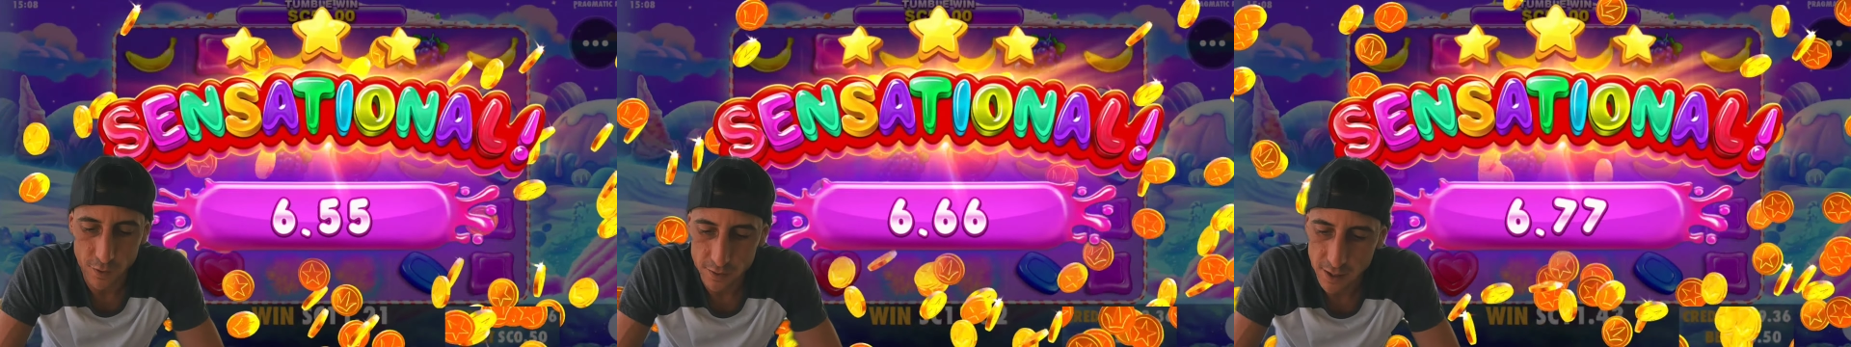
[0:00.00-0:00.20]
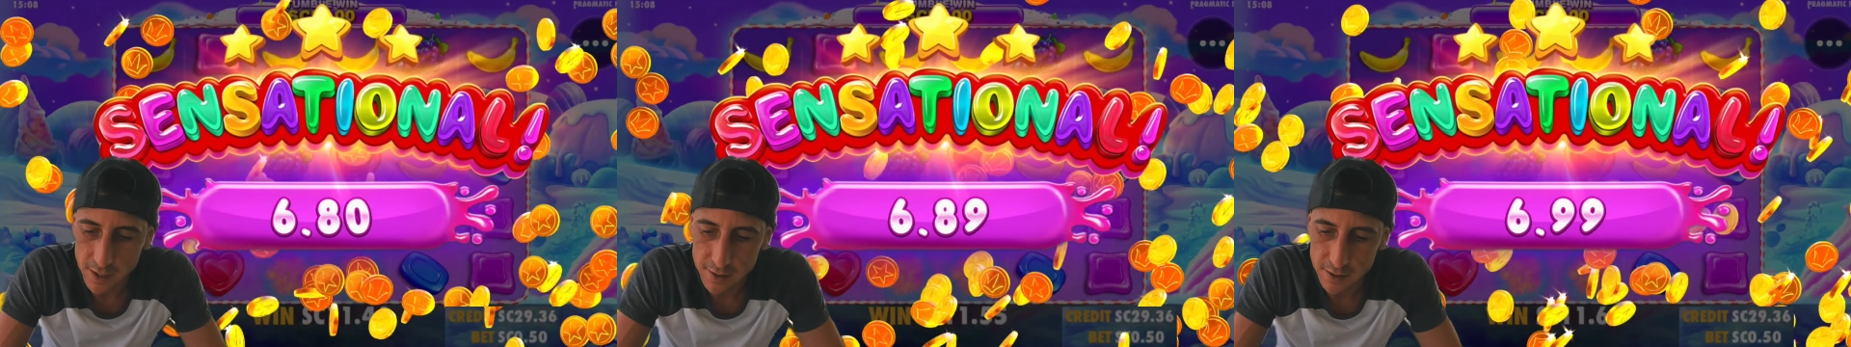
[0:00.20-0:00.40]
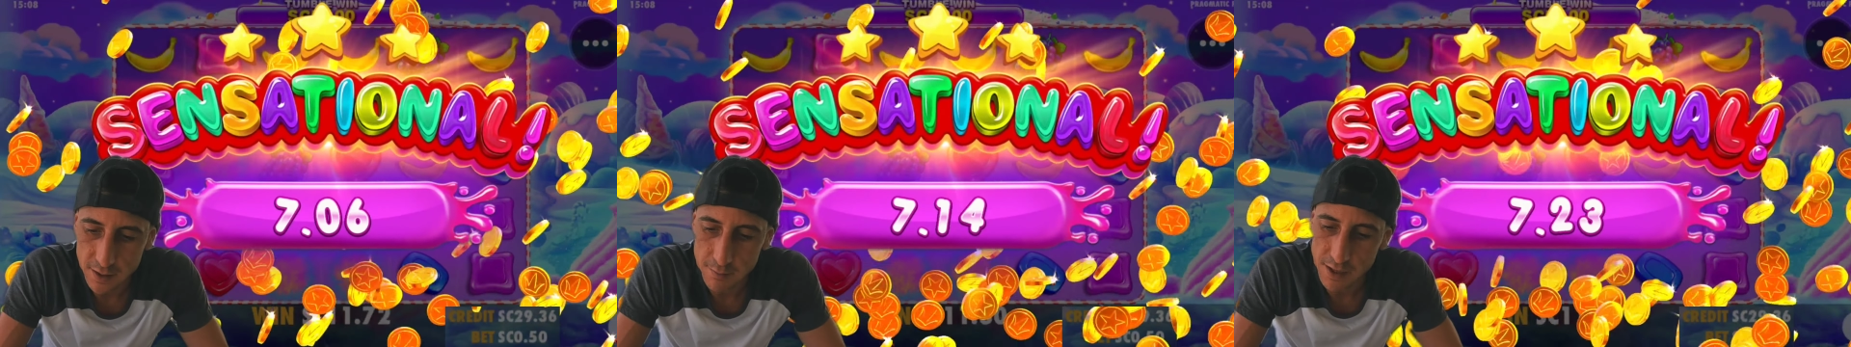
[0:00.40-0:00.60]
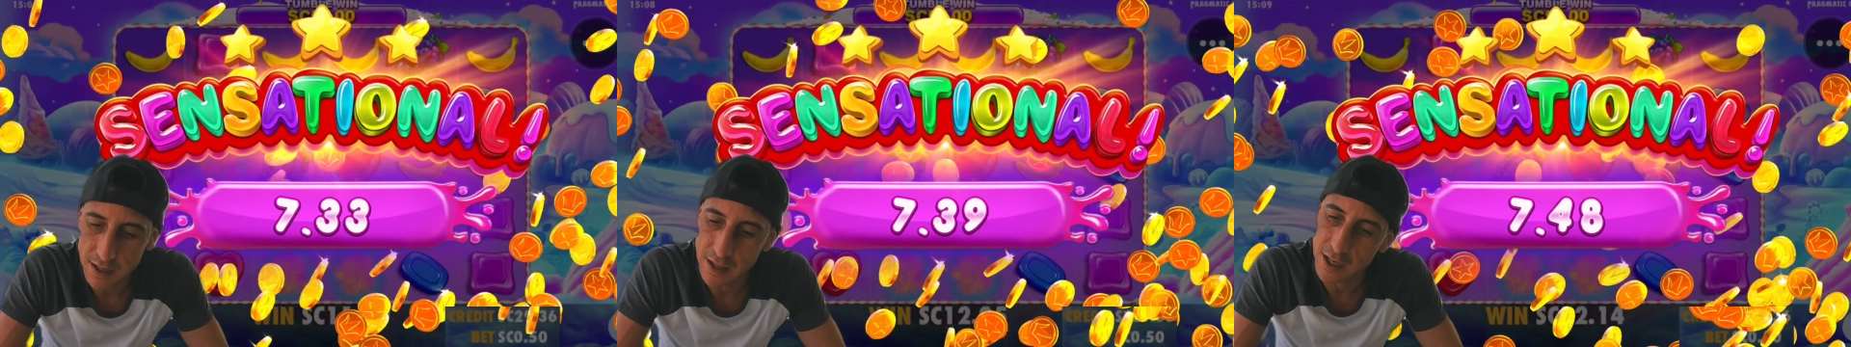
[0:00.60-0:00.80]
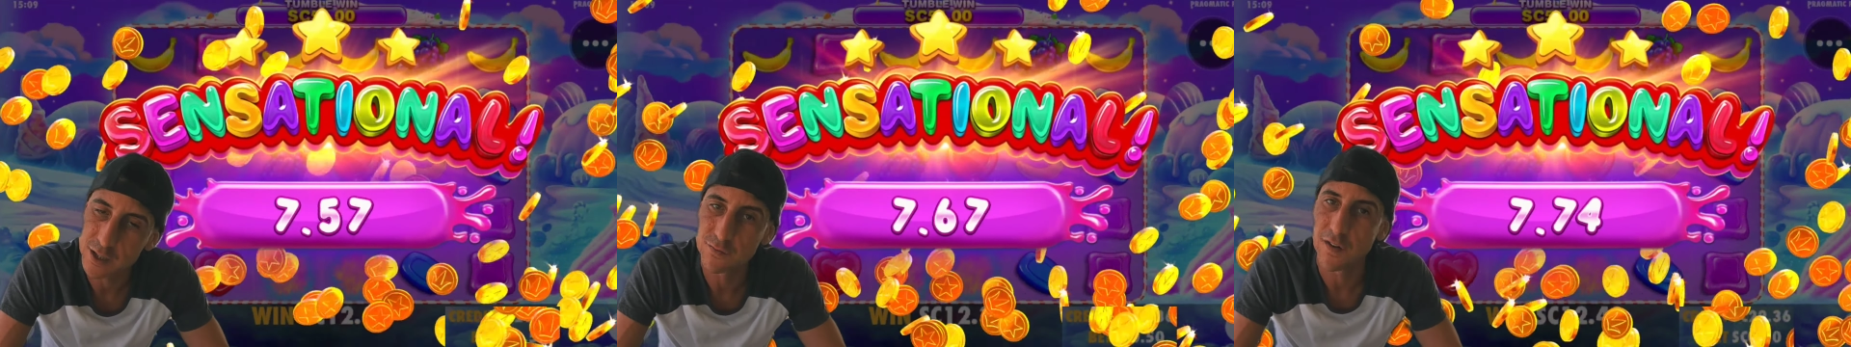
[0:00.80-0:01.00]
for things to
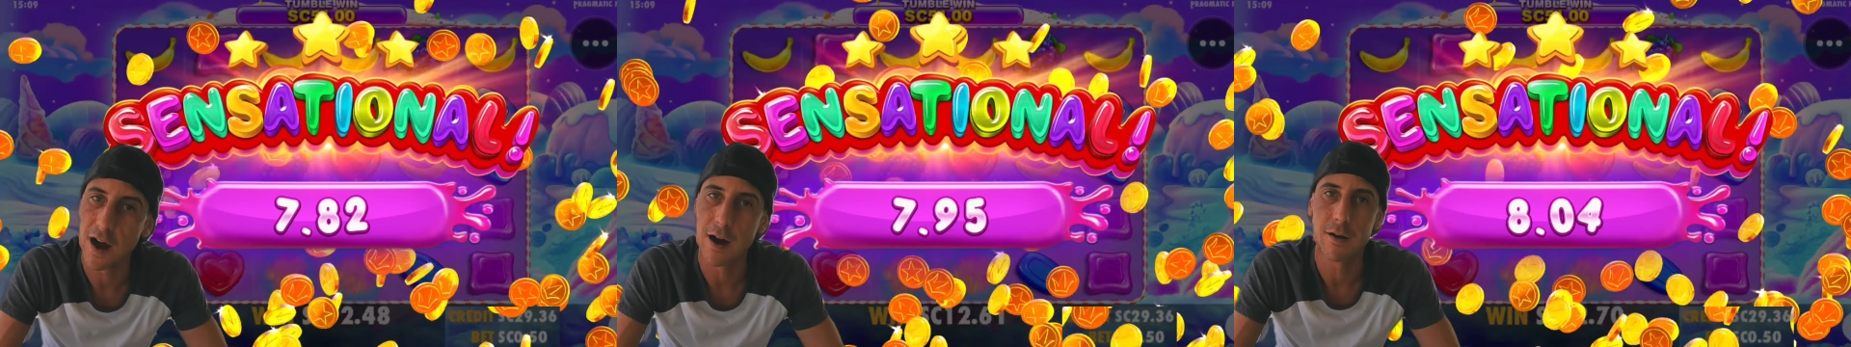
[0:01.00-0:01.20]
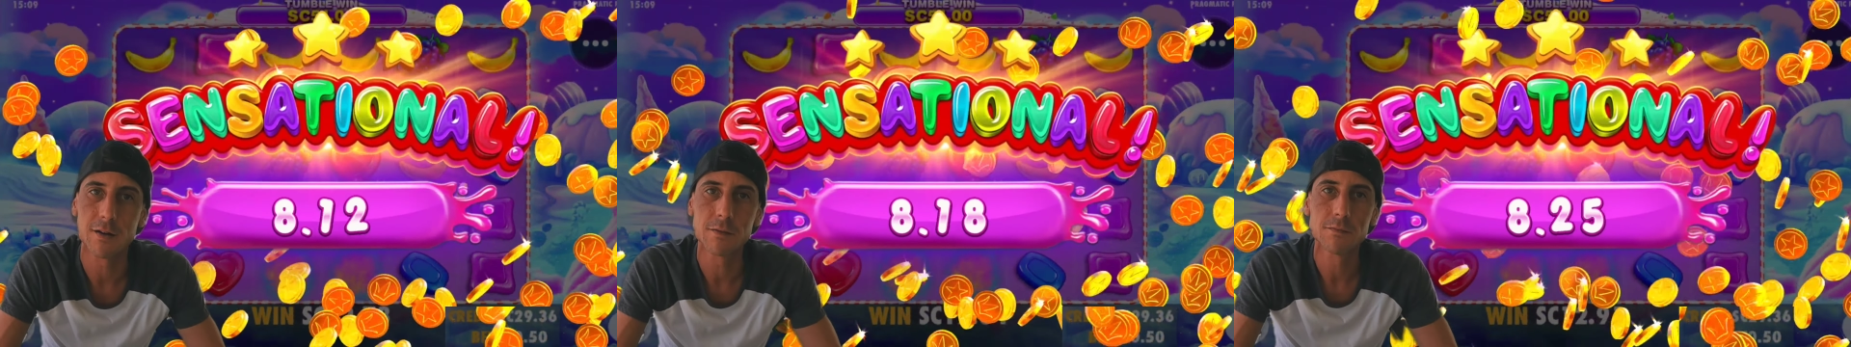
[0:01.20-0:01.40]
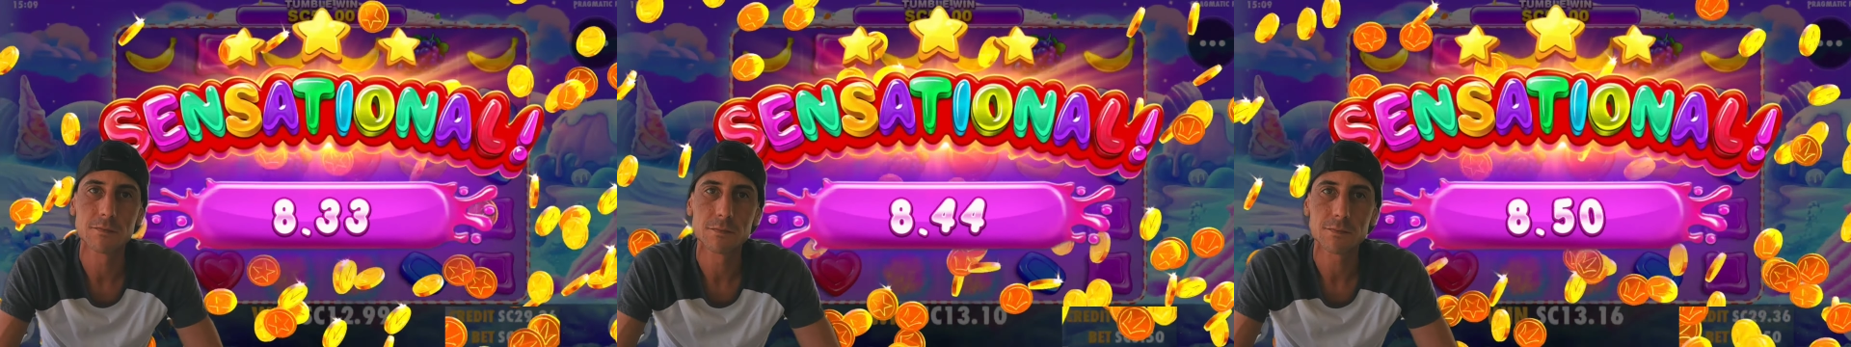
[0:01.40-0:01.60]
be this fire.